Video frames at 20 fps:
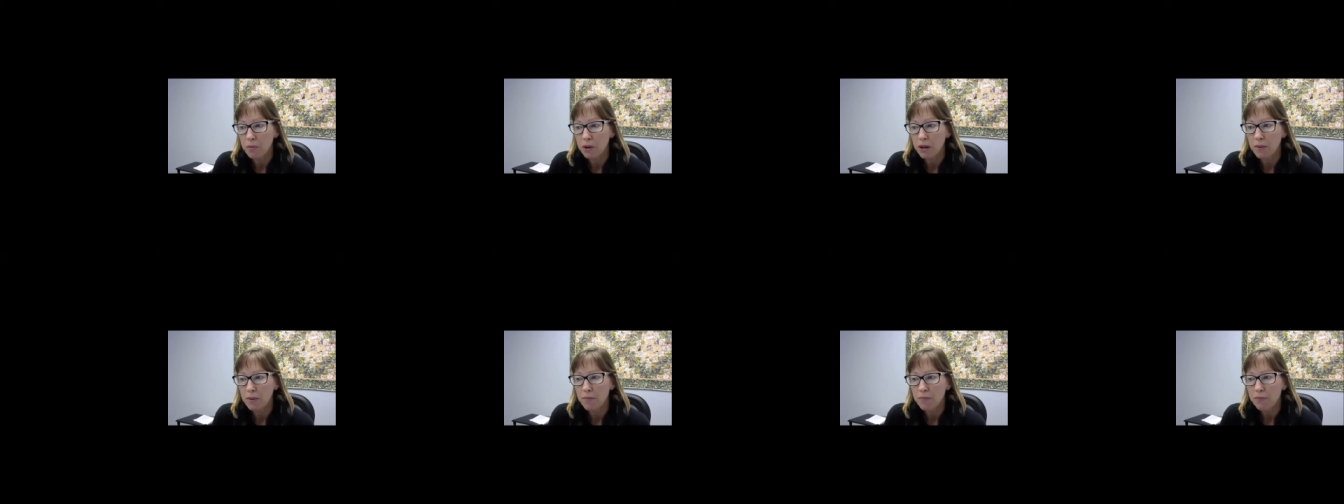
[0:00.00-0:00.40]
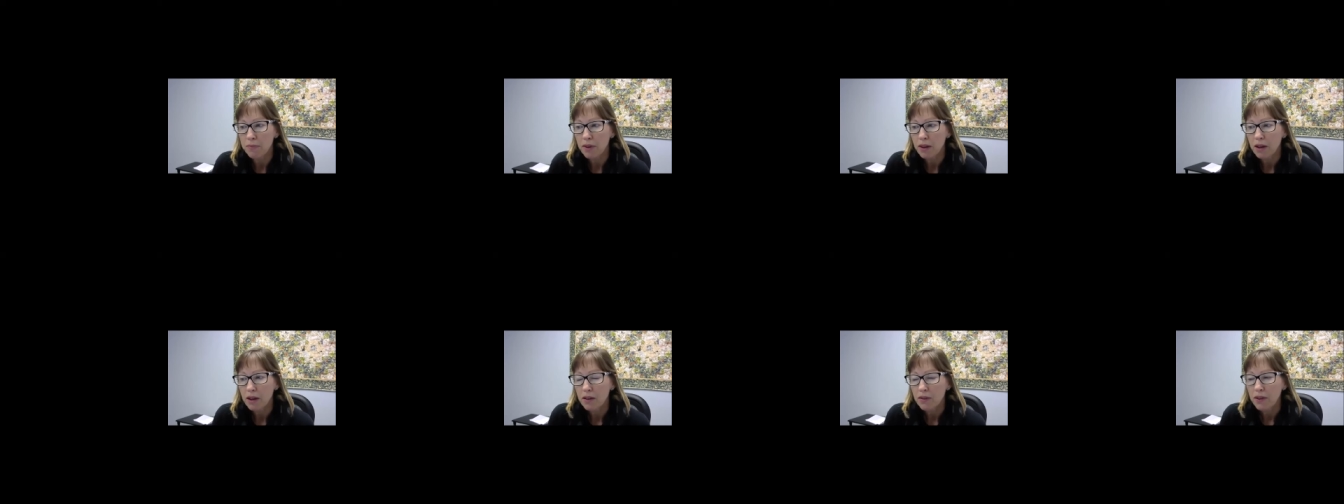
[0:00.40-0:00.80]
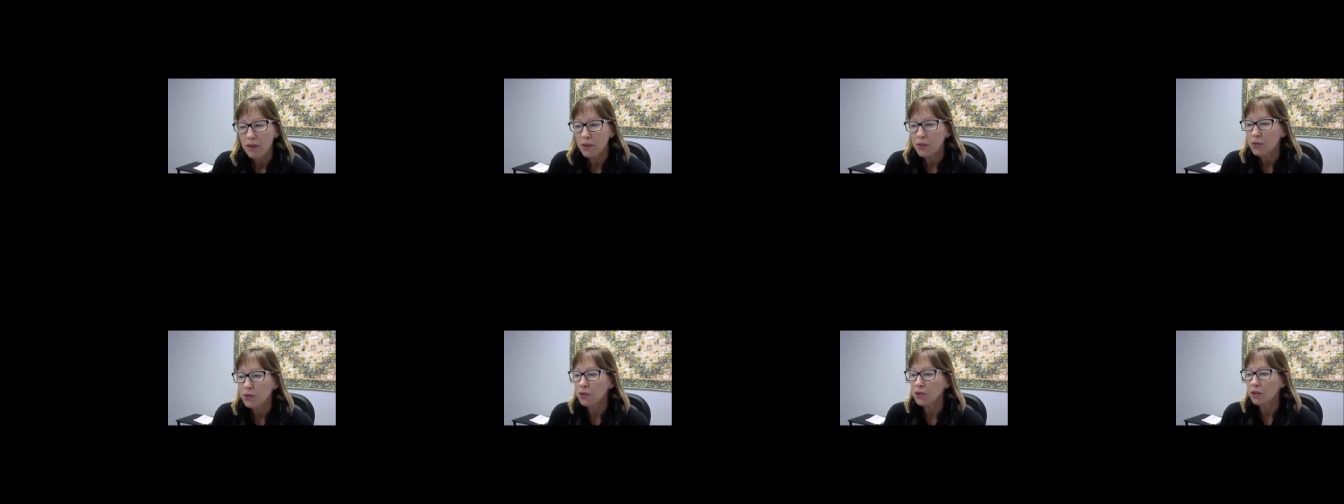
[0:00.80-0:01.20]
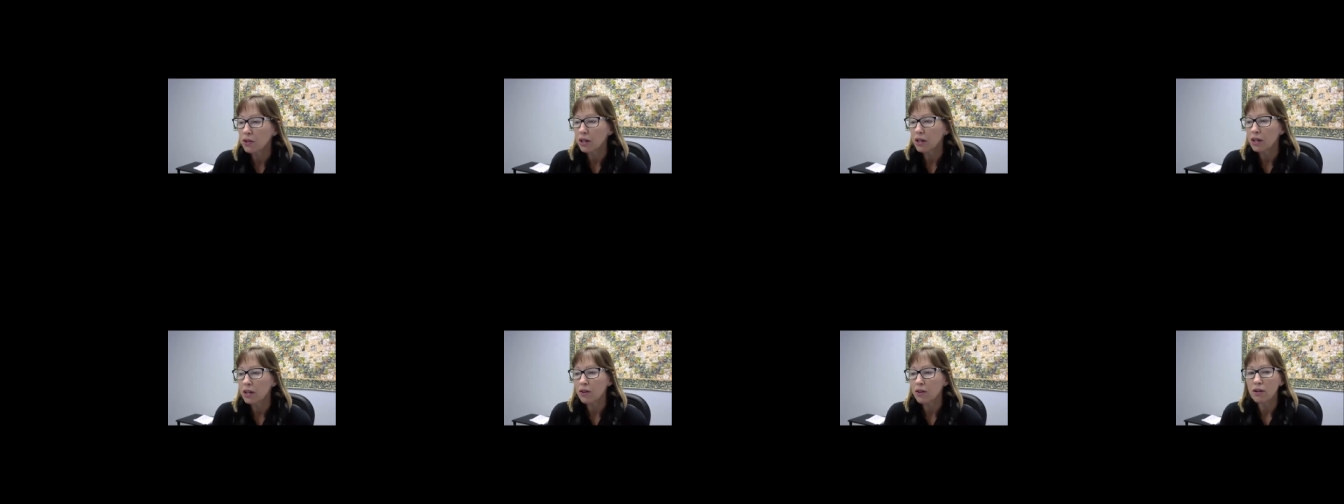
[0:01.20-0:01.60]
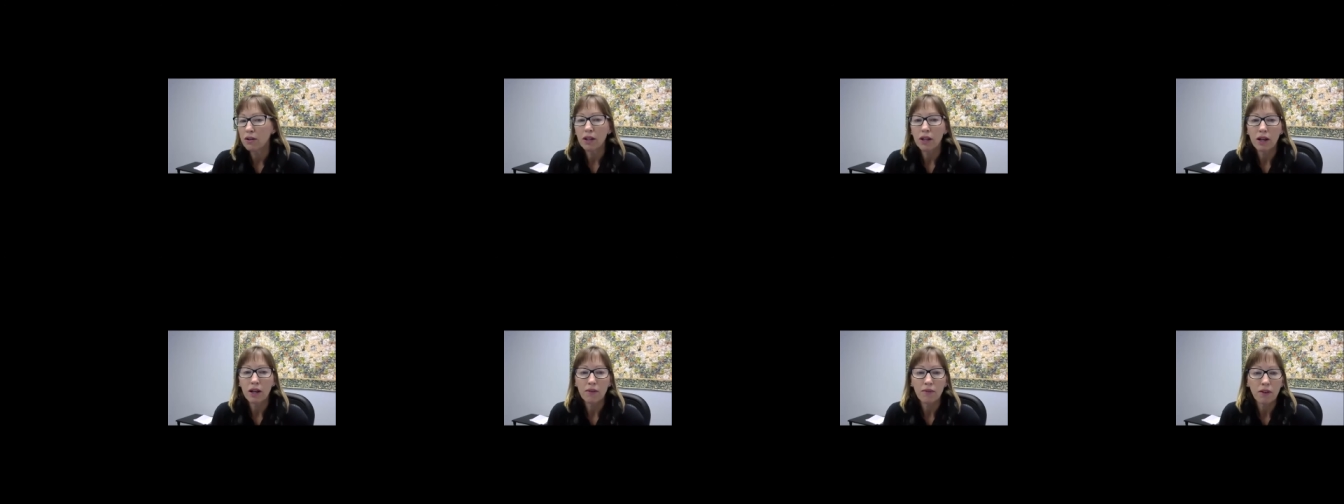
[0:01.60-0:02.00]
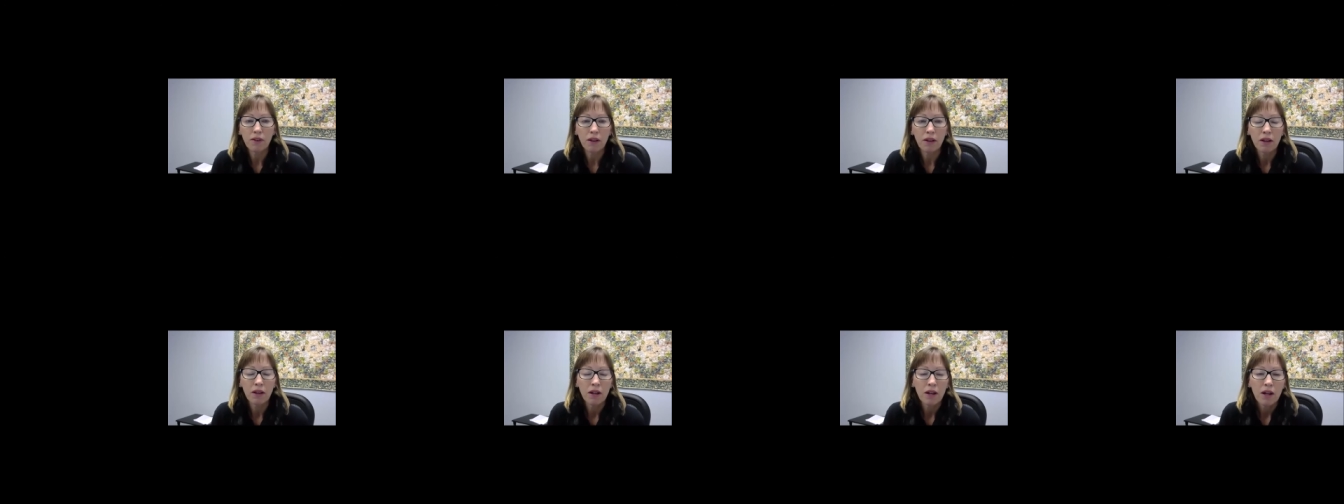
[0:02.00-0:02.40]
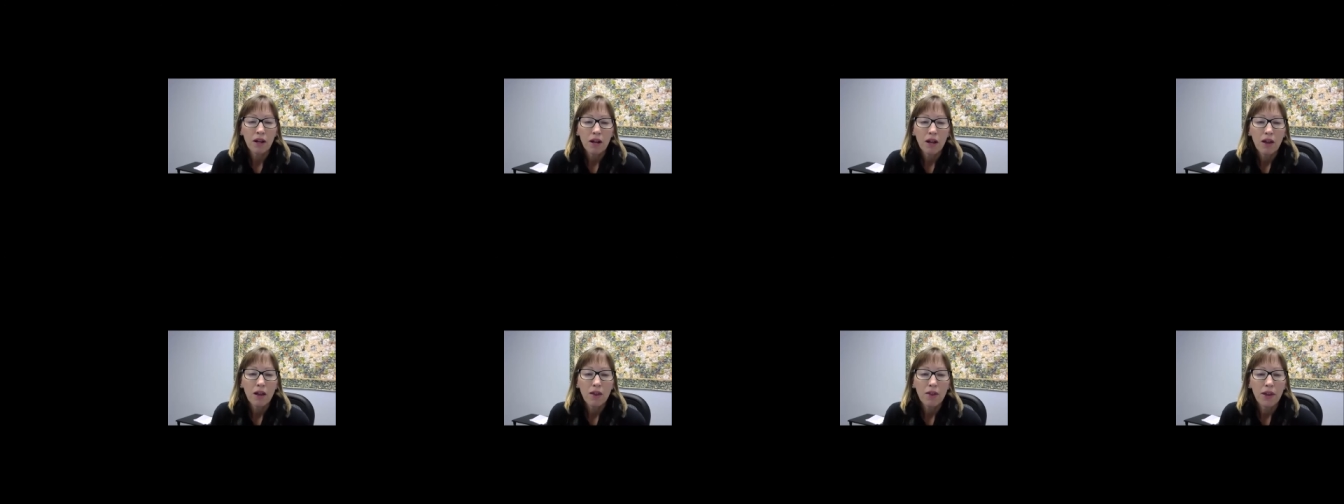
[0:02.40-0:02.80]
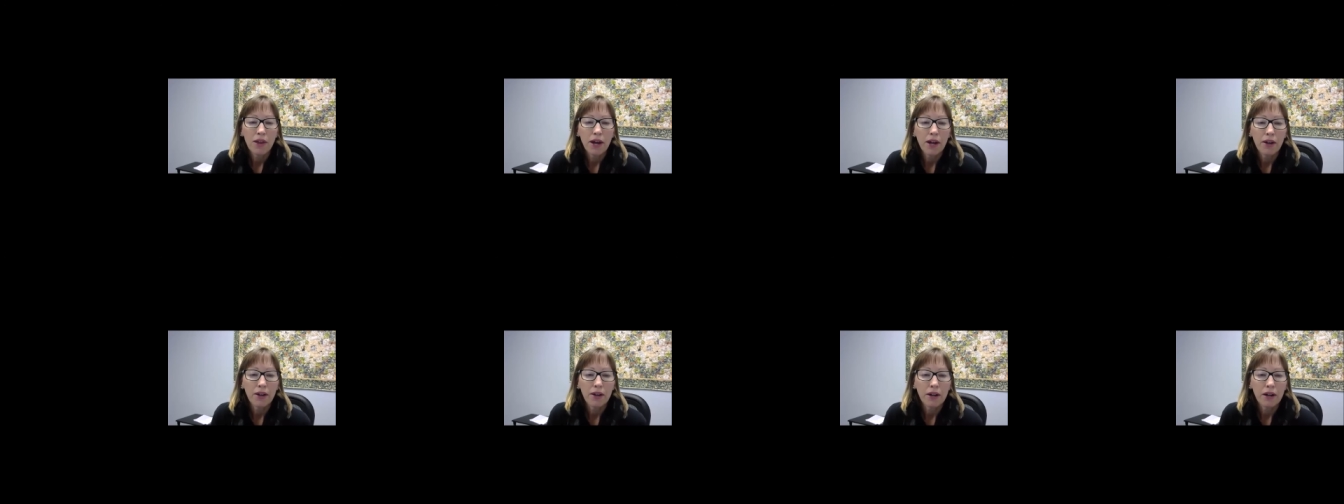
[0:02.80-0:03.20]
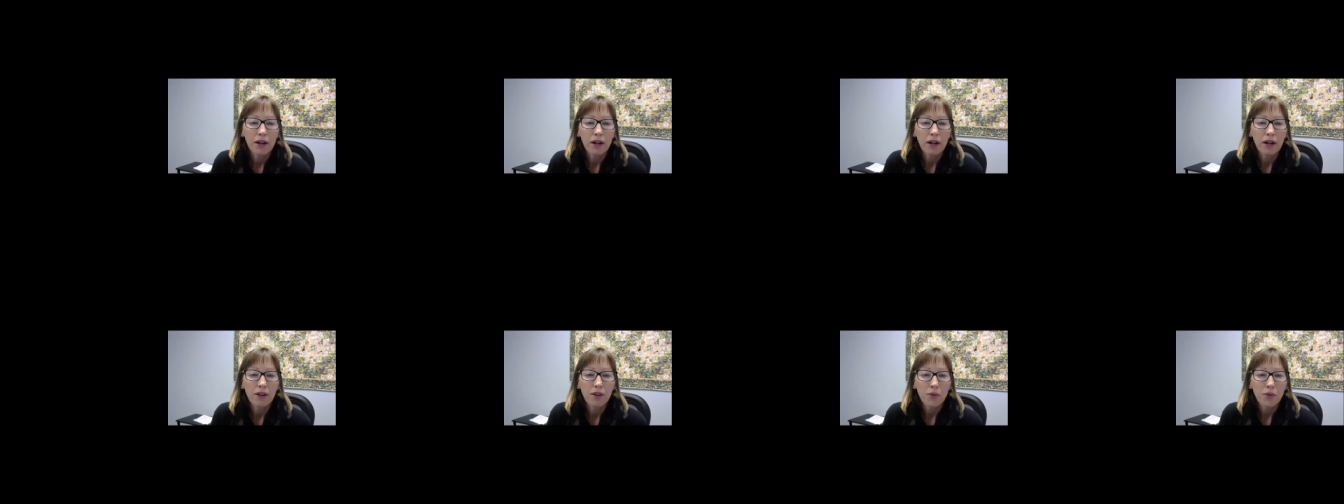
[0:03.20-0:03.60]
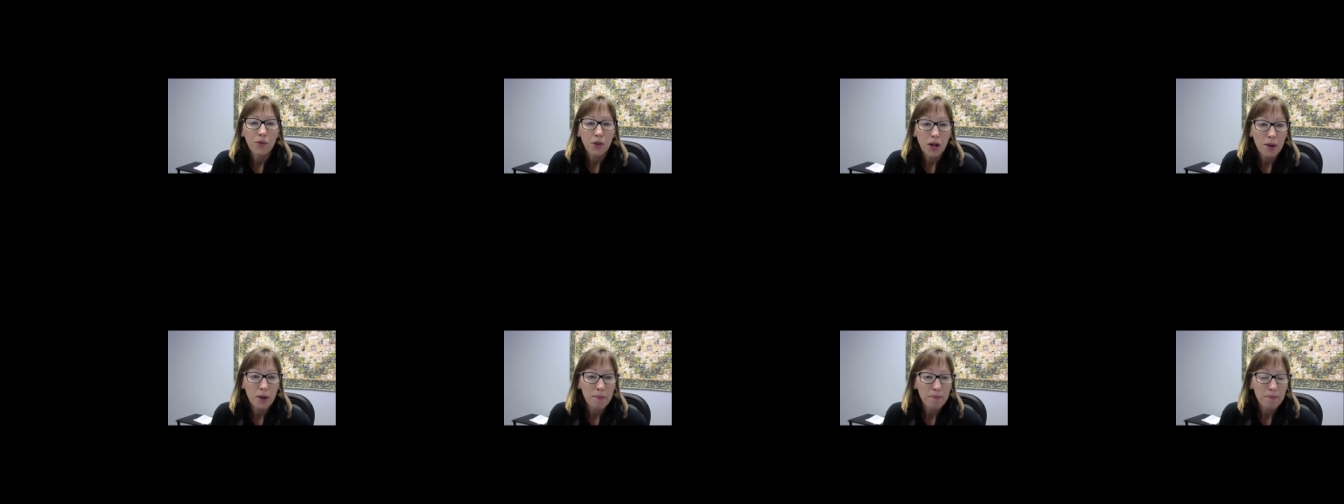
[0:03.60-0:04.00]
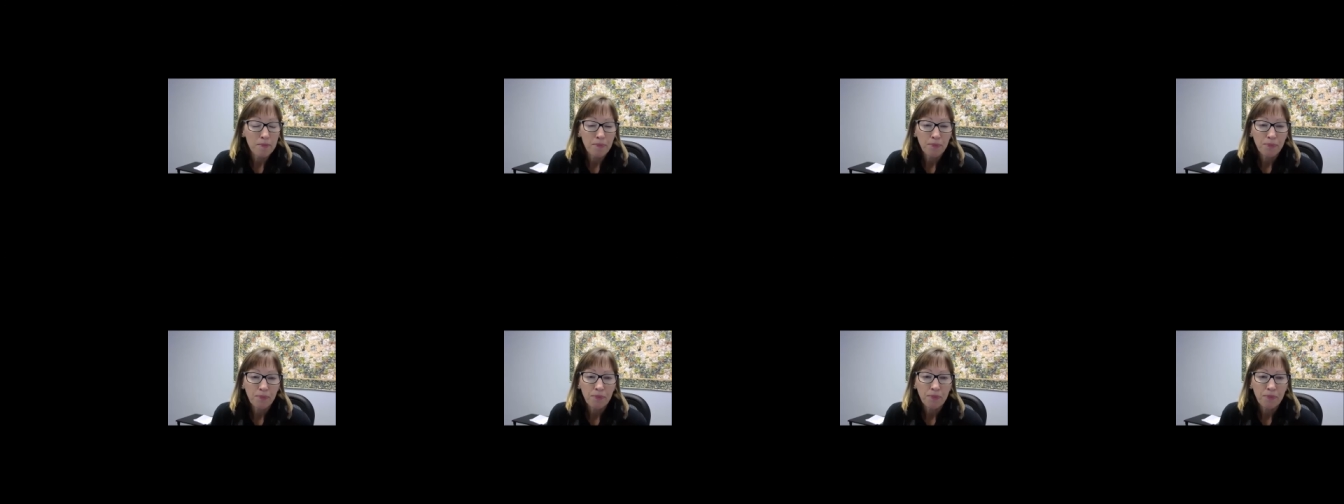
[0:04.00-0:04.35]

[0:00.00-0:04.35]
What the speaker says: But that's certainly another level that some